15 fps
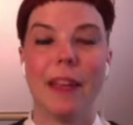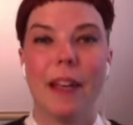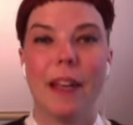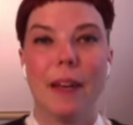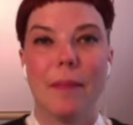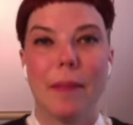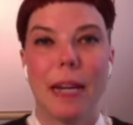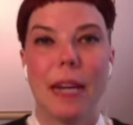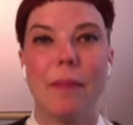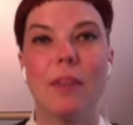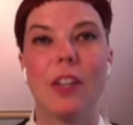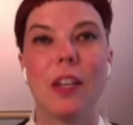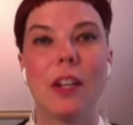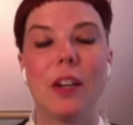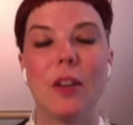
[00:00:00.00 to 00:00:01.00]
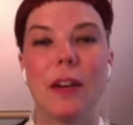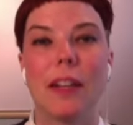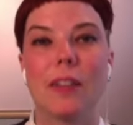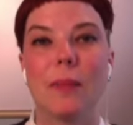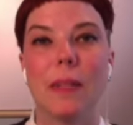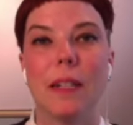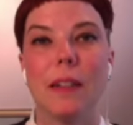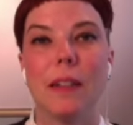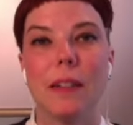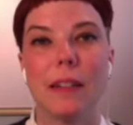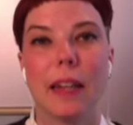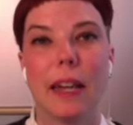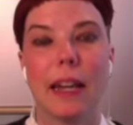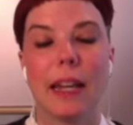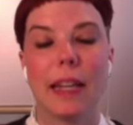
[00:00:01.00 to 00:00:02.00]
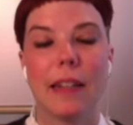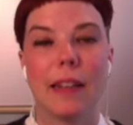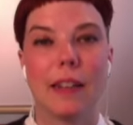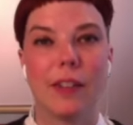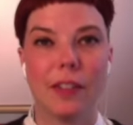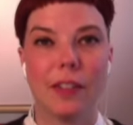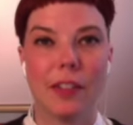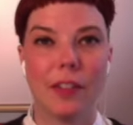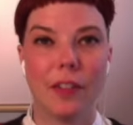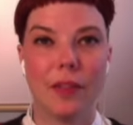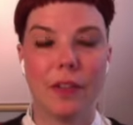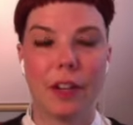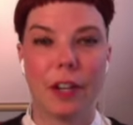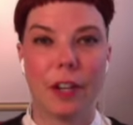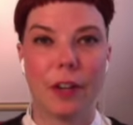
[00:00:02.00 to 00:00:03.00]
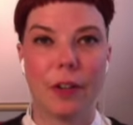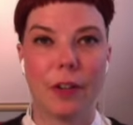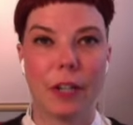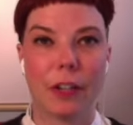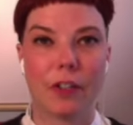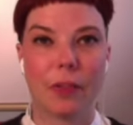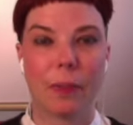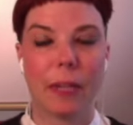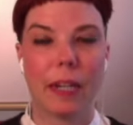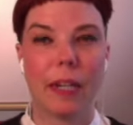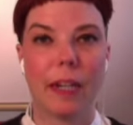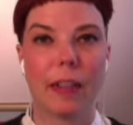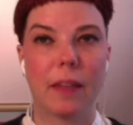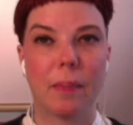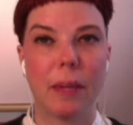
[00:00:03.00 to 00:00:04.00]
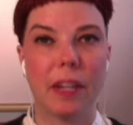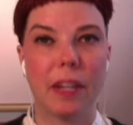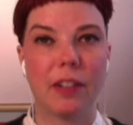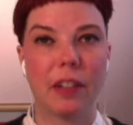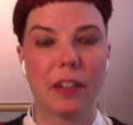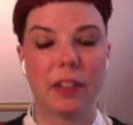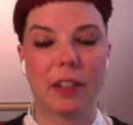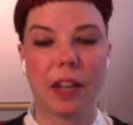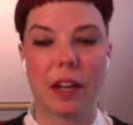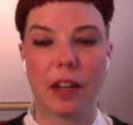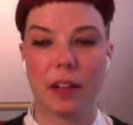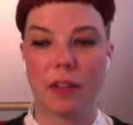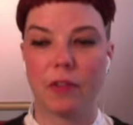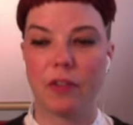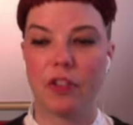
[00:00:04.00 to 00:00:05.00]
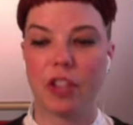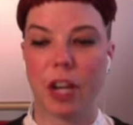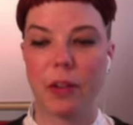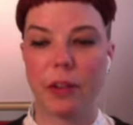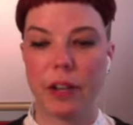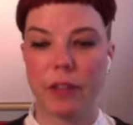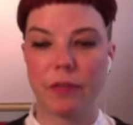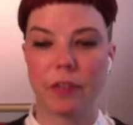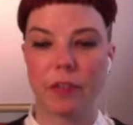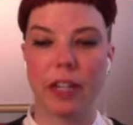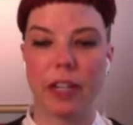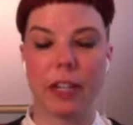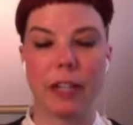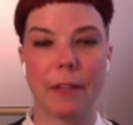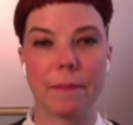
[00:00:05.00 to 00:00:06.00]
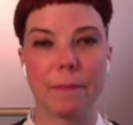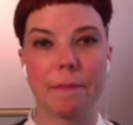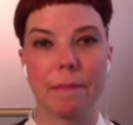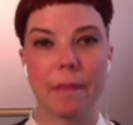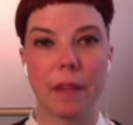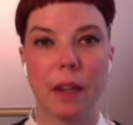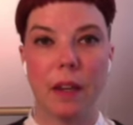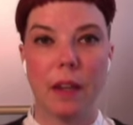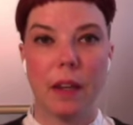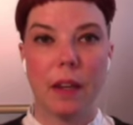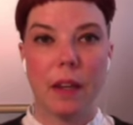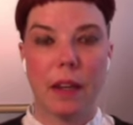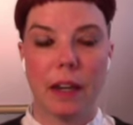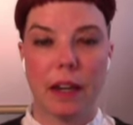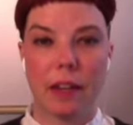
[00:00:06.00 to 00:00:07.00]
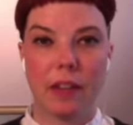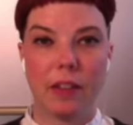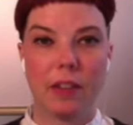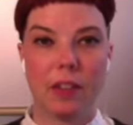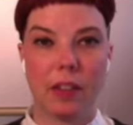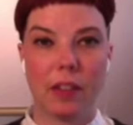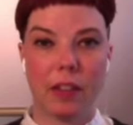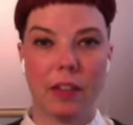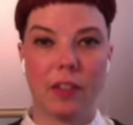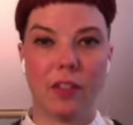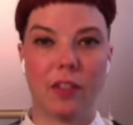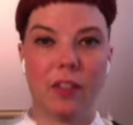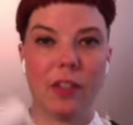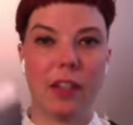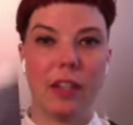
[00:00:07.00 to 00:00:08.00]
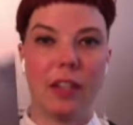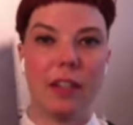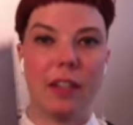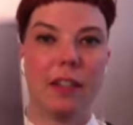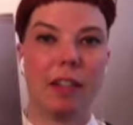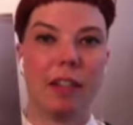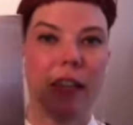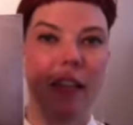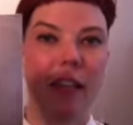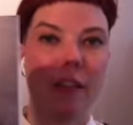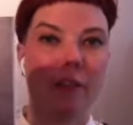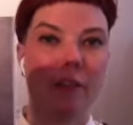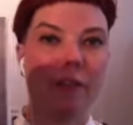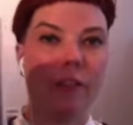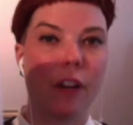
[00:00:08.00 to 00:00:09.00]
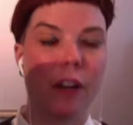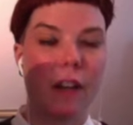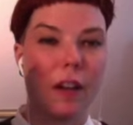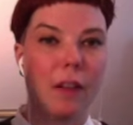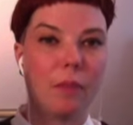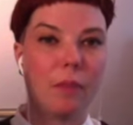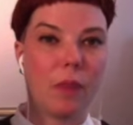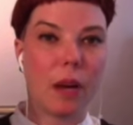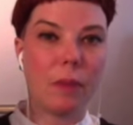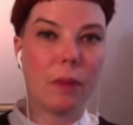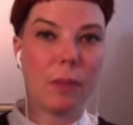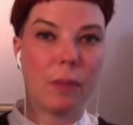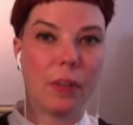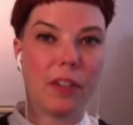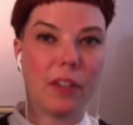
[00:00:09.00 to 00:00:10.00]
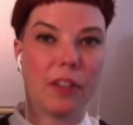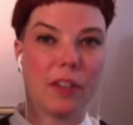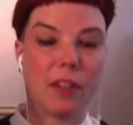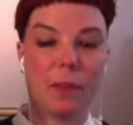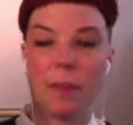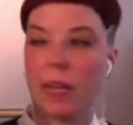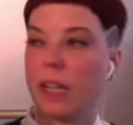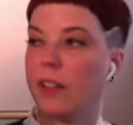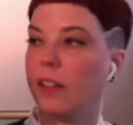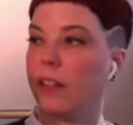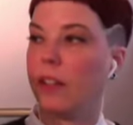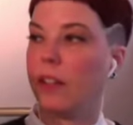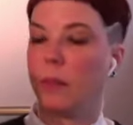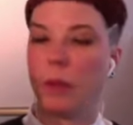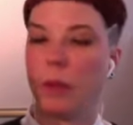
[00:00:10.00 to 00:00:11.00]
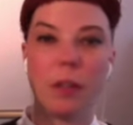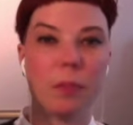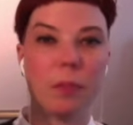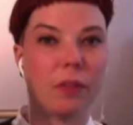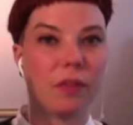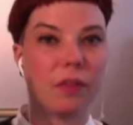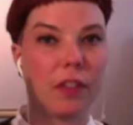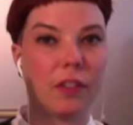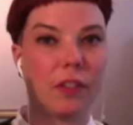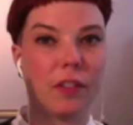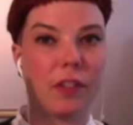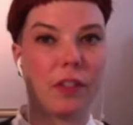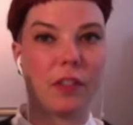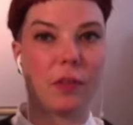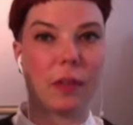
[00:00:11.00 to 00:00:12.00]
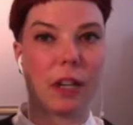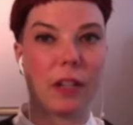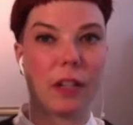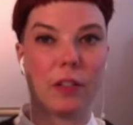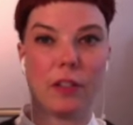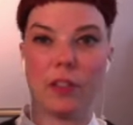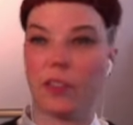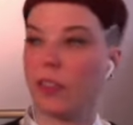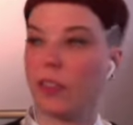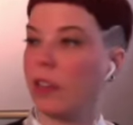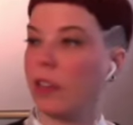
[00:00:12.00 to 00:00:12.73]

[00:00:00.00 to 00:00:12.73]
My name is Indigo Esmond, and this is a video explaining the basics of generative writing. Now, this is taken from Robert Boice's amazing book, Professors as Writers,